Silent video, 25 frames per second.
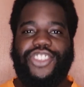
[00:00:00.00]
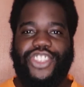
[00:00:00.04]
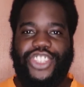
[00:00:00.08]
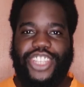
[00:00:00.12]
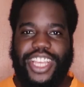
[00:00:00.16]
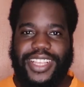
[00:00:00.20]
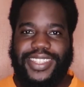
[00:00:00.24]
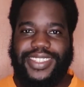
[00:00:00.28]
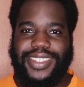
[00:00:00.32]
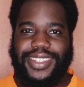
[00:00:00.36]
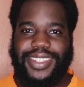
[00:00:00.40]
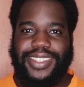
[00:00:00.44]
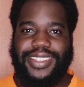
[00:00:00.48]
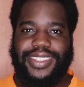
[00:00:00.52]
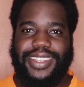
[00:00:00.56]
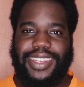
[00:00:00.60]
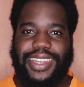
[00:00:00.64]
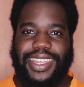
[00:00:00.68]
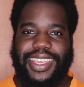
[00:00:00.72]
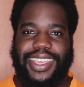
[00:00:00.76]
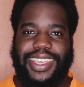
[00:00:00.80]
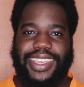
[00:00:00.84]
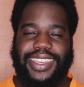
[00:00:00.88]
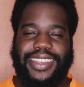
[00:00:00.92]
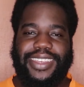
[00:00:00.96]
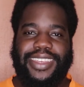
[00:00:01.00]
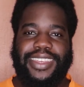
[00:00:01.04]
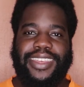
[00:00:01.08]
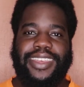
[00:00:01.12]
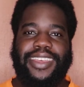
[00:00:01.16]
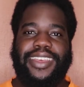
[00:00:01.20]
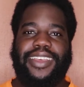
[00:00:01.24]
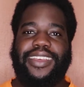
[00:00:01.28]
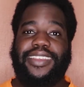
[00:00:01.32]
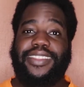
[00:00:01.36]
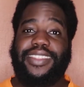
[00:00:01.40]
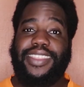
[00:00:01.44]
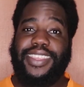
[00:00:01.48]
Justice League,
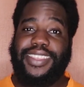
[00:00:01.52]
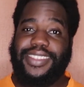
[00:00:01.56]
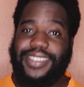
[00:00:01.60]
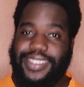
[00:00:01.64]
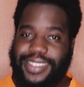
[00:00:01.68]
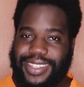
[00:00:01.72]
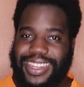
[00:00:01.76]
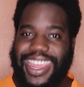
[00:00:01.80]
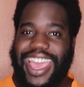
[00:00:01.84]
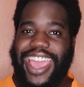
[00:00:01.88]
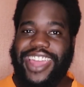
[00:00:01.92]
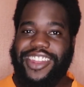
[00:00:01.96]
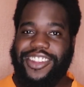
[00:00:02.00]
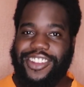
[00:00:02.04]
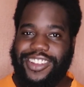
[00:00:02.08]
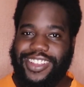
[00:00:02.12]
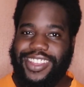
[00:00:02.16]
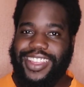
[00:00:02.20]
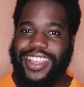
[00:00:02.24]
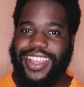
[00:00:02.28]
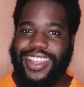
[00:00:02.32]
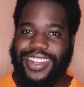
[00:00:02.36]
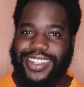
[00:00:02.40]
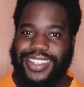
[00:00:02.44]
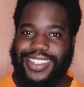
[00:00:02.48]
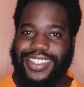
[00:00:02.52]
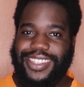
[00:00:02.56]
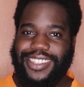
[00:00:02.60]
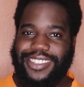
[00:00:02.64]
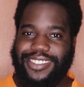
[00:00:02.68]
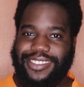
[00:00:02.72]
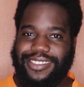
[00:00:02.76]
the Snyder Cut.